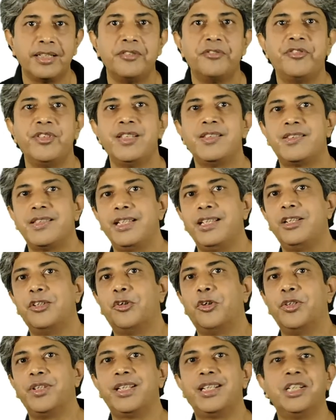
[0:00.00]
facing
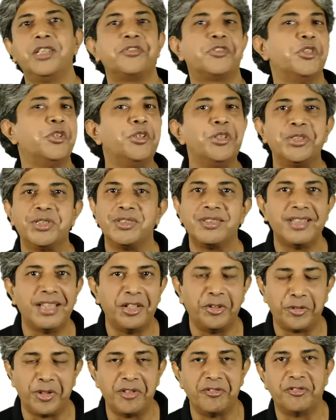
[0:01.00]
or the kind of solutions they're
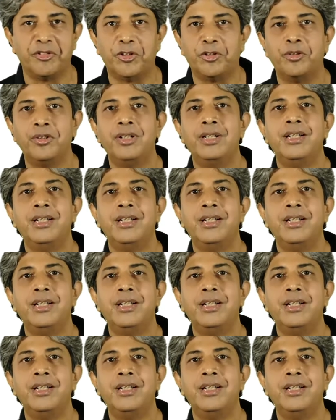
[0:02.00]
looking for,